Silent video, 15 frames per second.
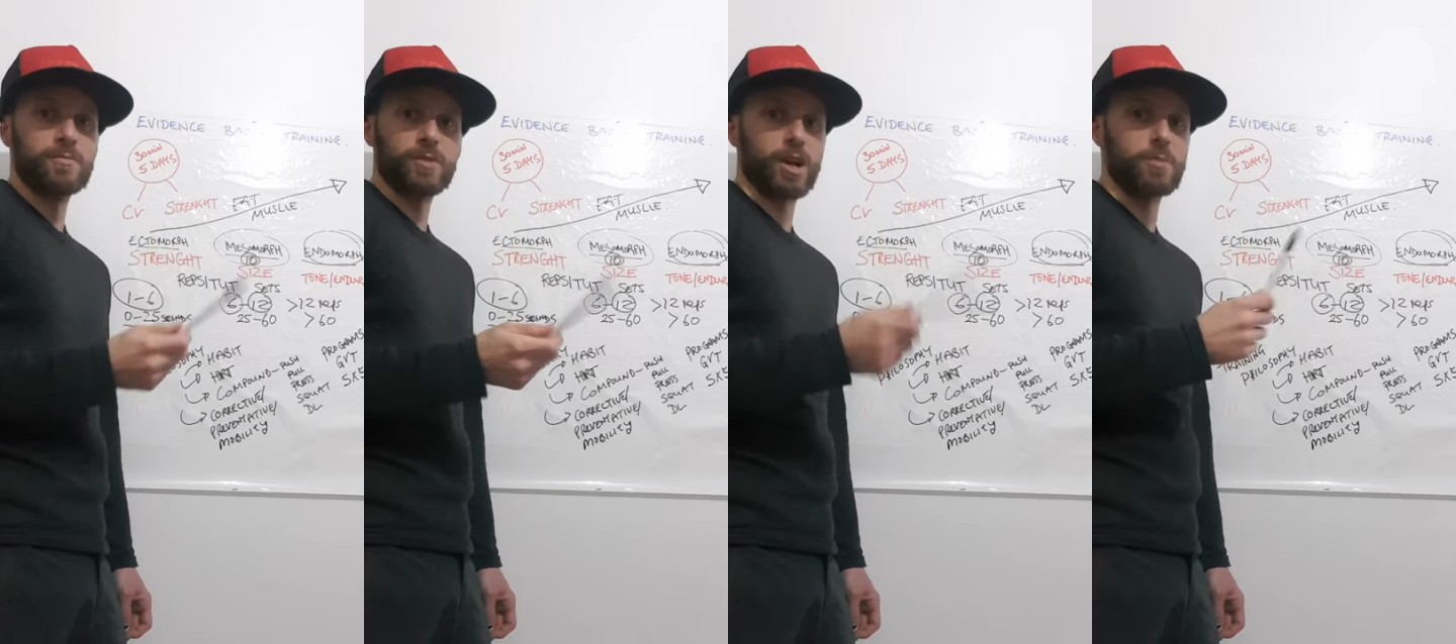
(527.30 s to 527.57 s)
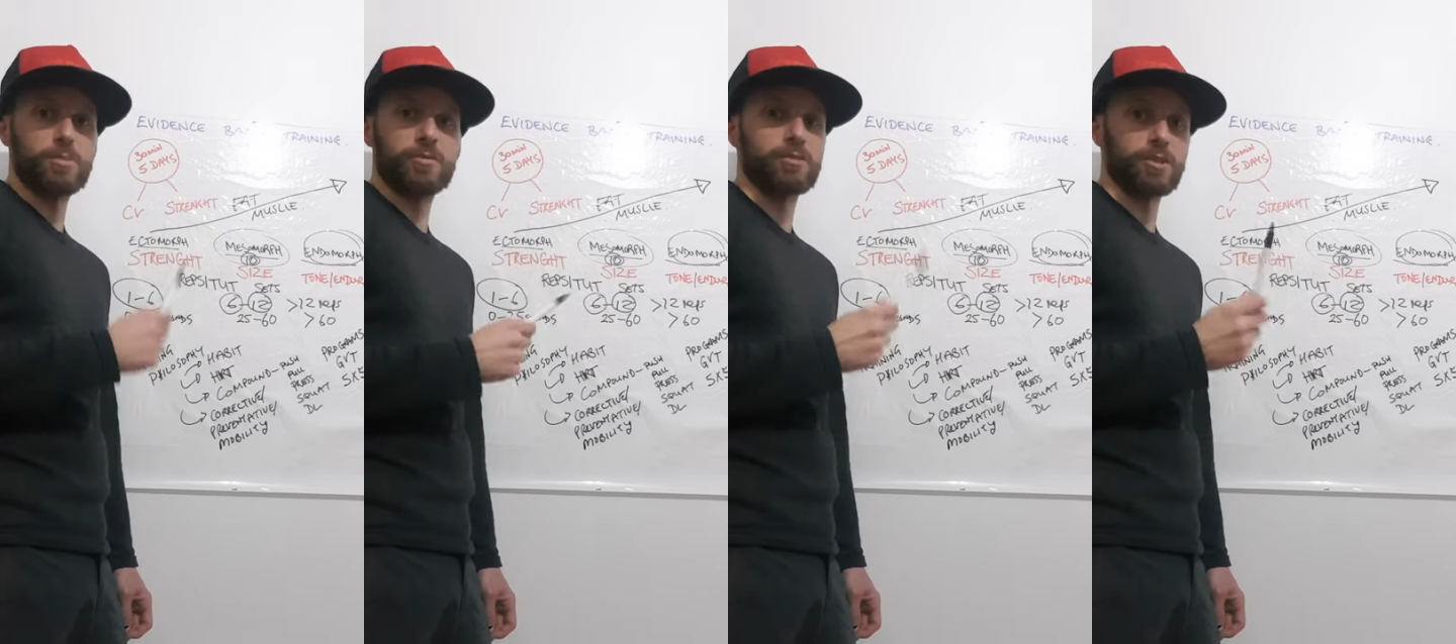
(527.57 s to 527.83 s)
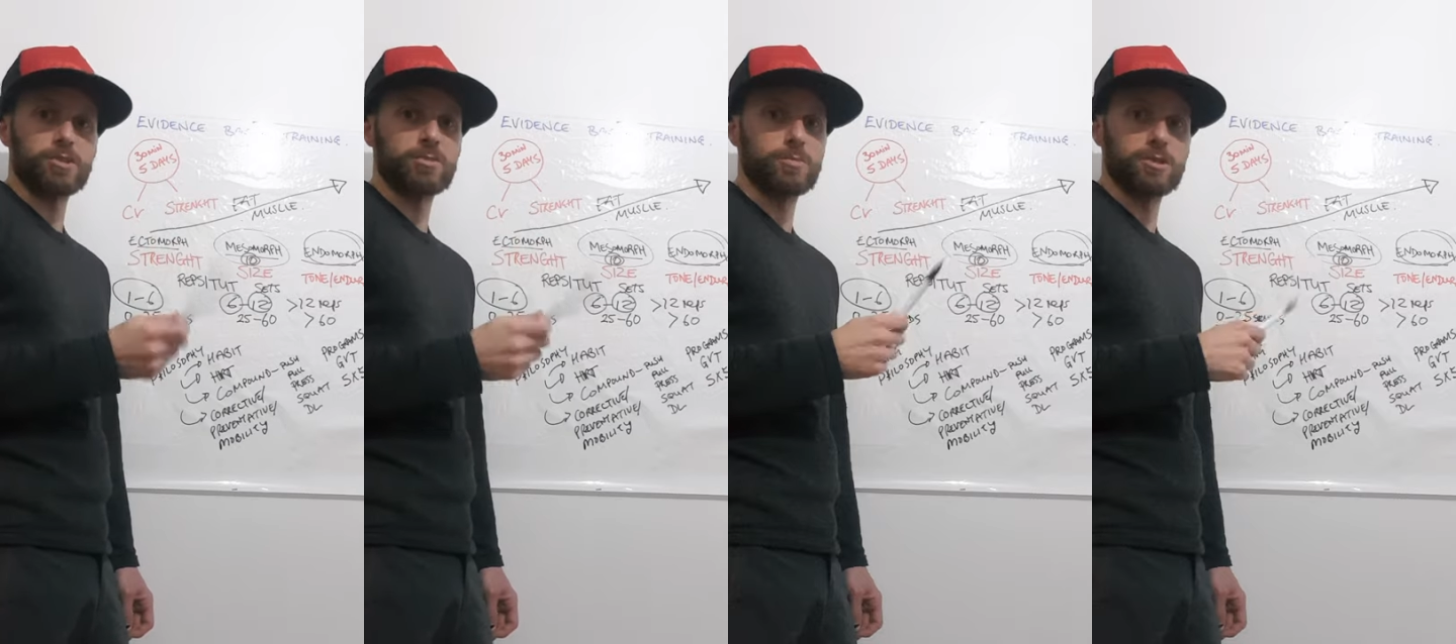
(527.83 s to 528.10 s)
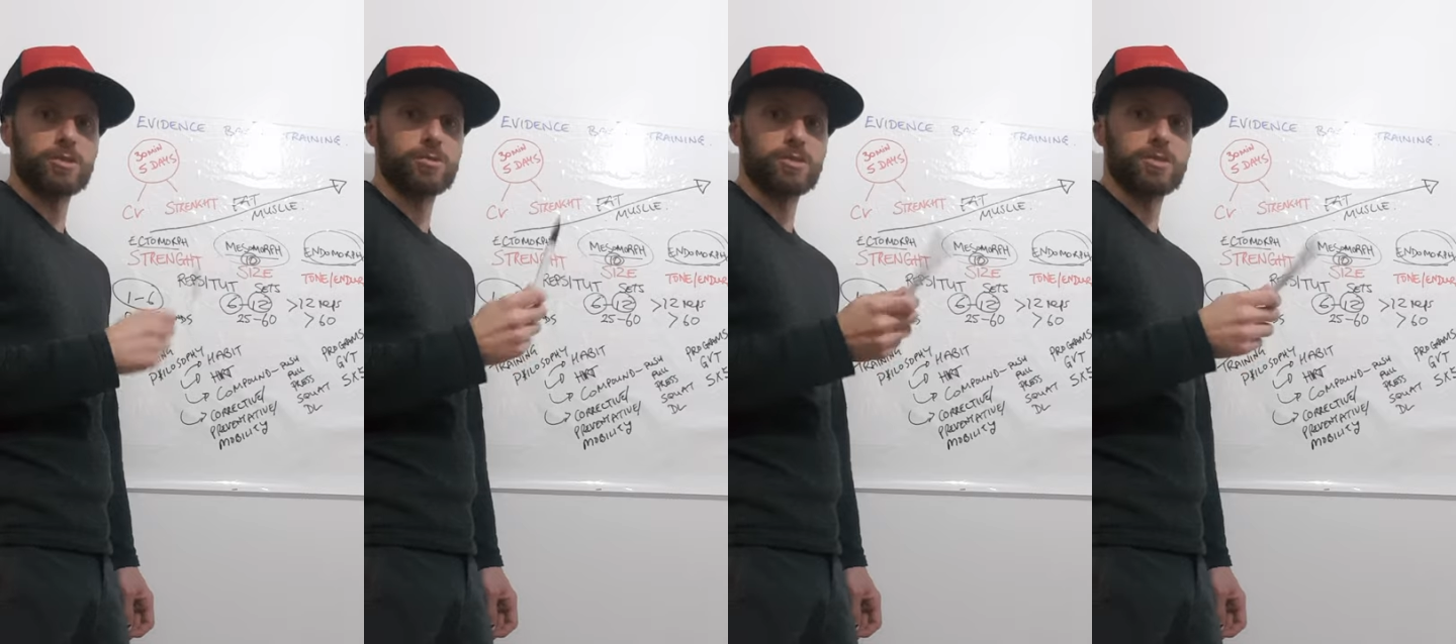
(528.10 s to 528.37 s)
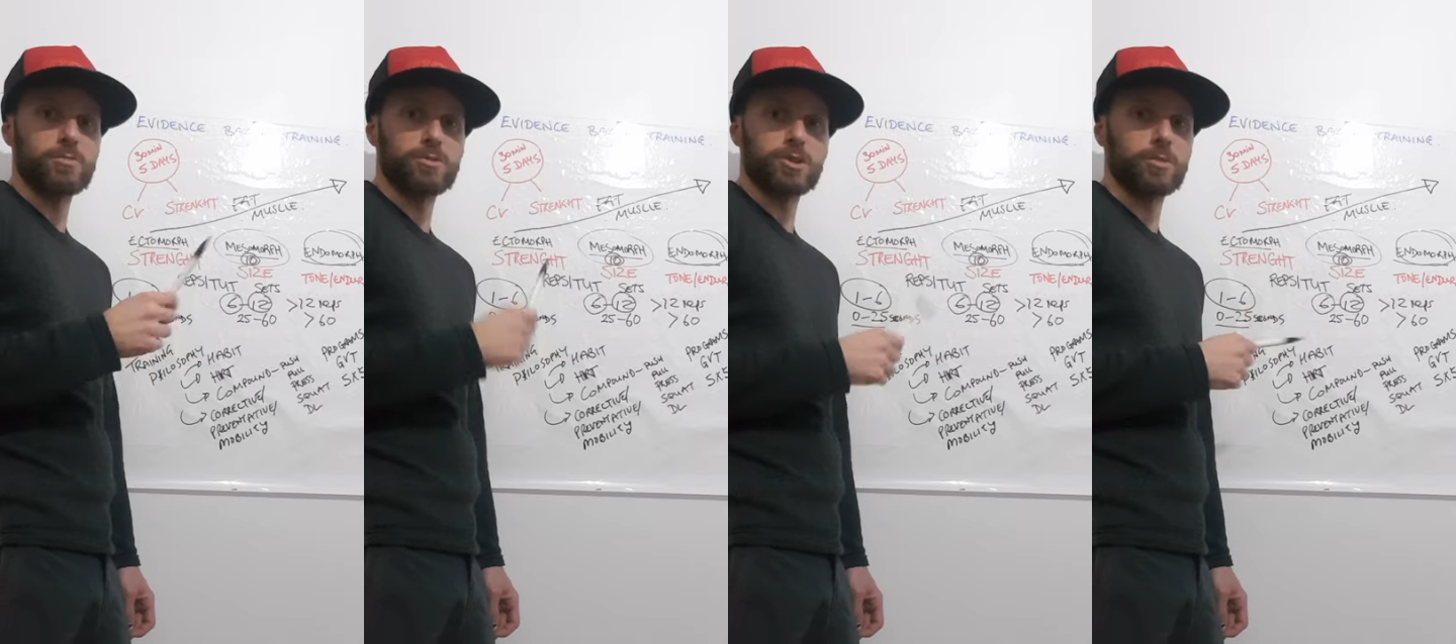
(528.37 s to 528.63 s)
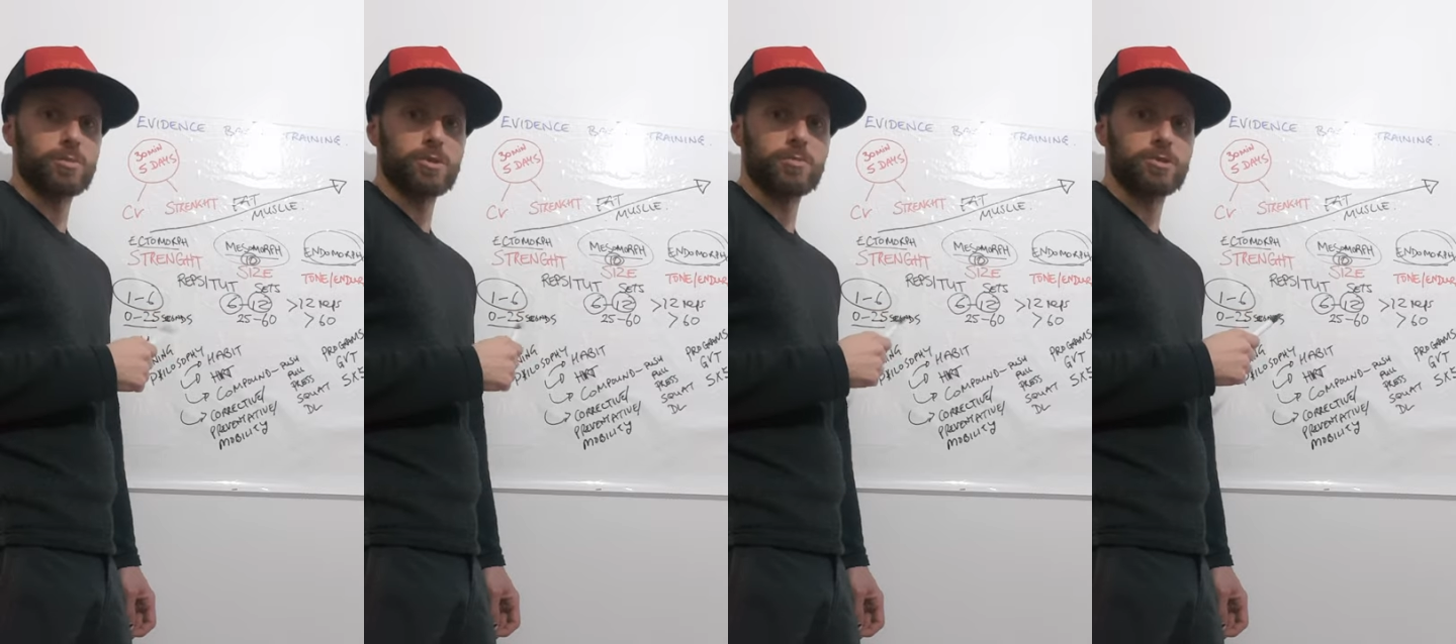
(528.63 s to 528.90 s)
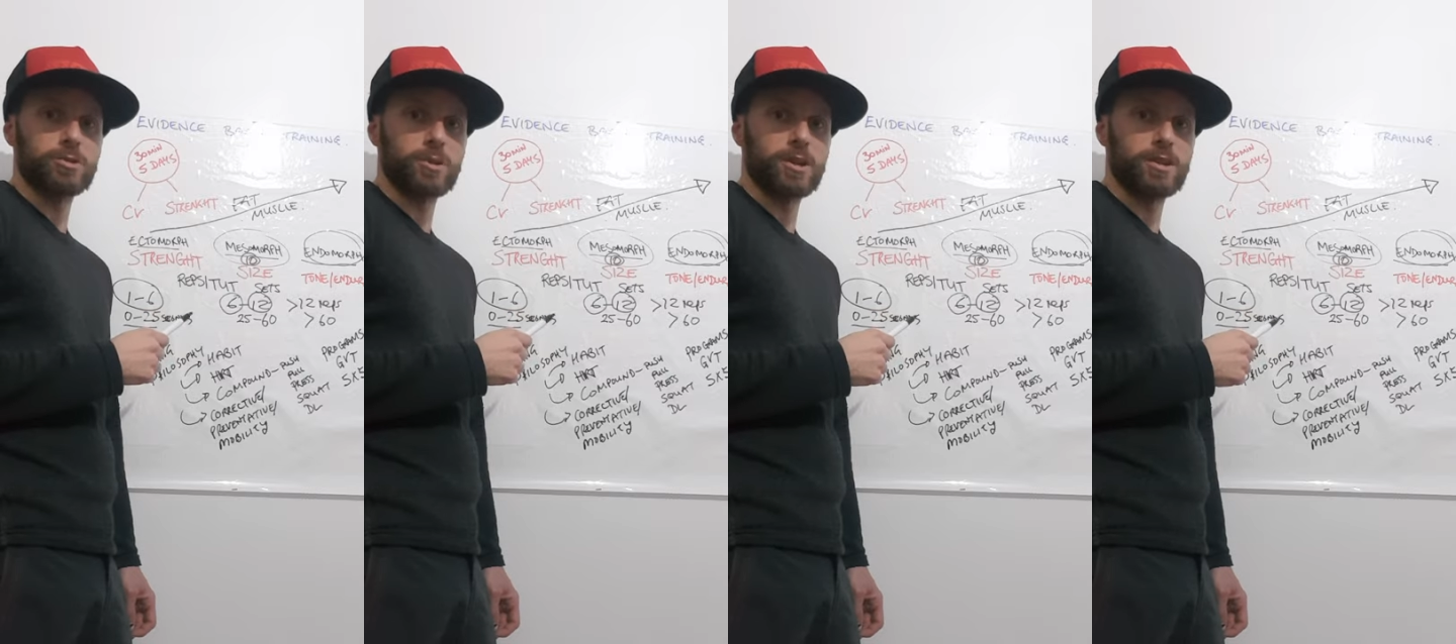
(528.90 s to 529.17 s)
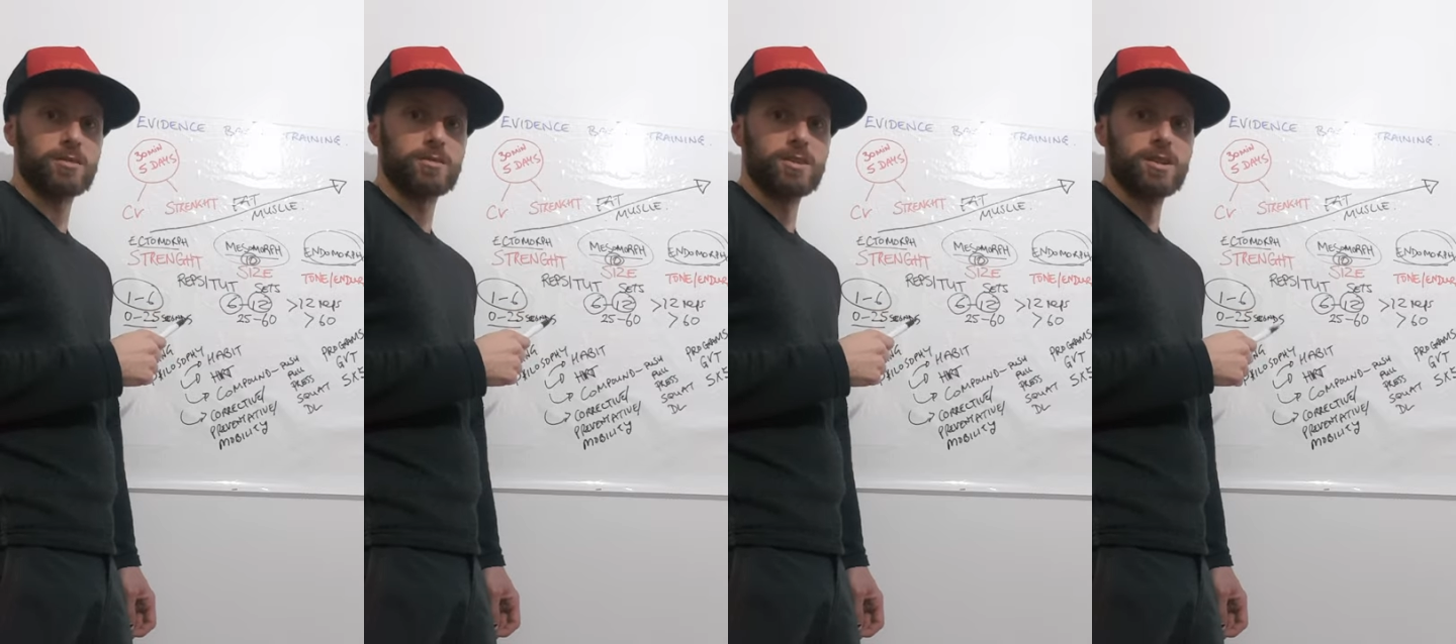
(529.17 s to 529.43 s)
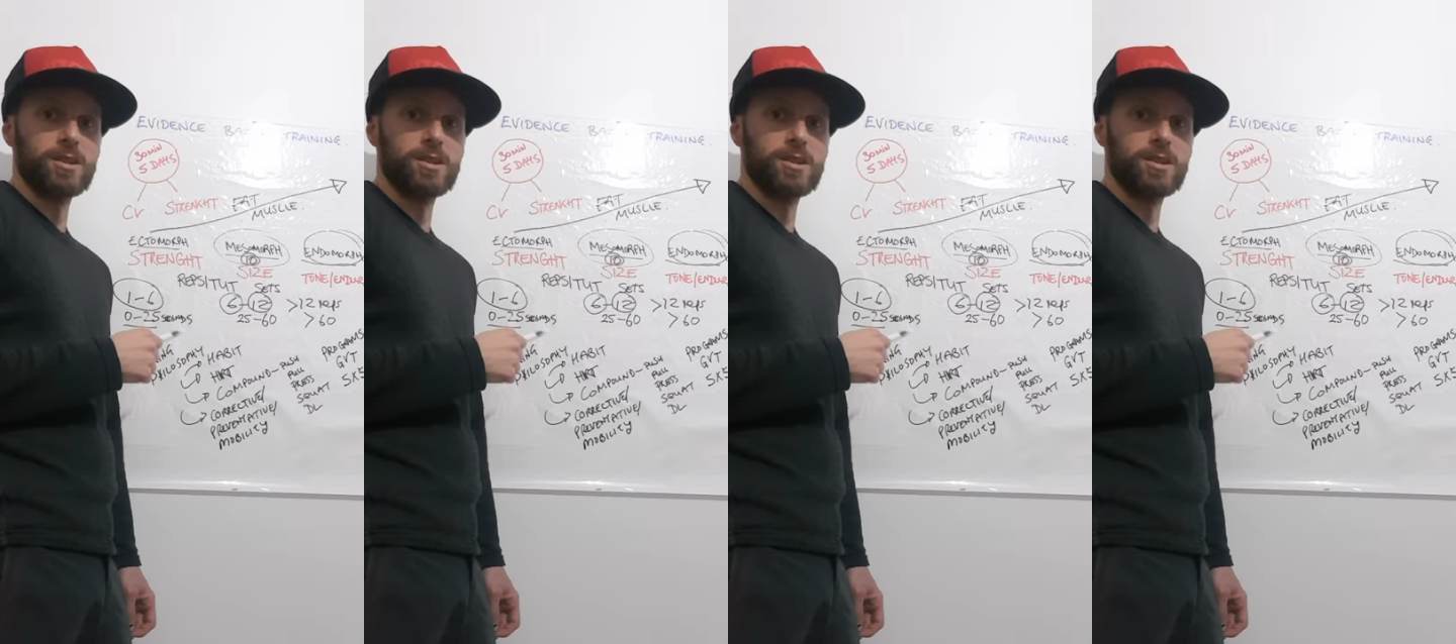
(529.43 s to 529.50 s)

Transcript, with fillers: I prefer to be doing something in between.